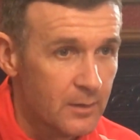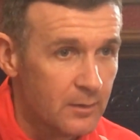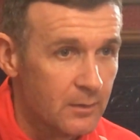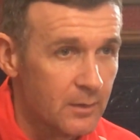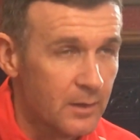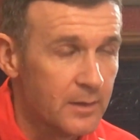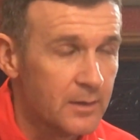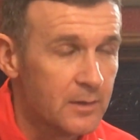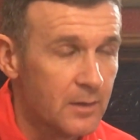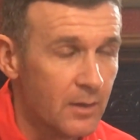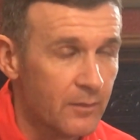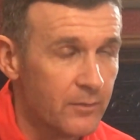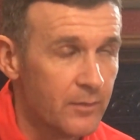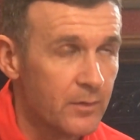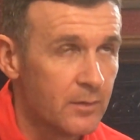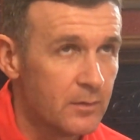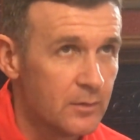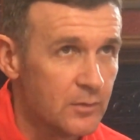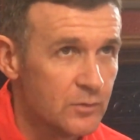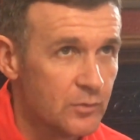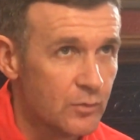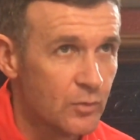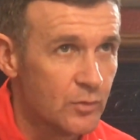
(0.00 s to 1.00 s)
like
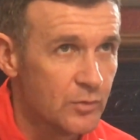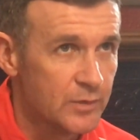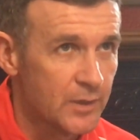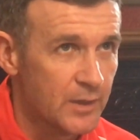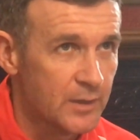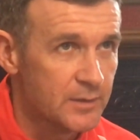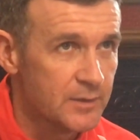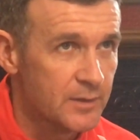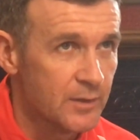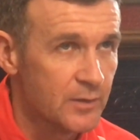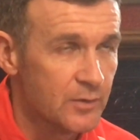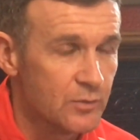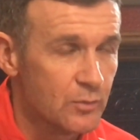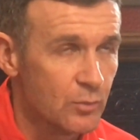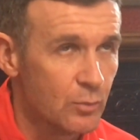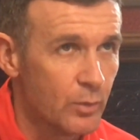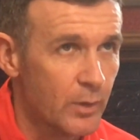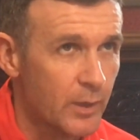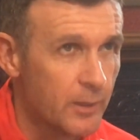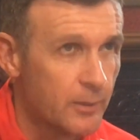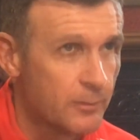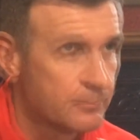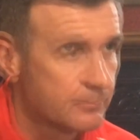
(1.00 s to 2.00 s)
everything, there's two sides to the story.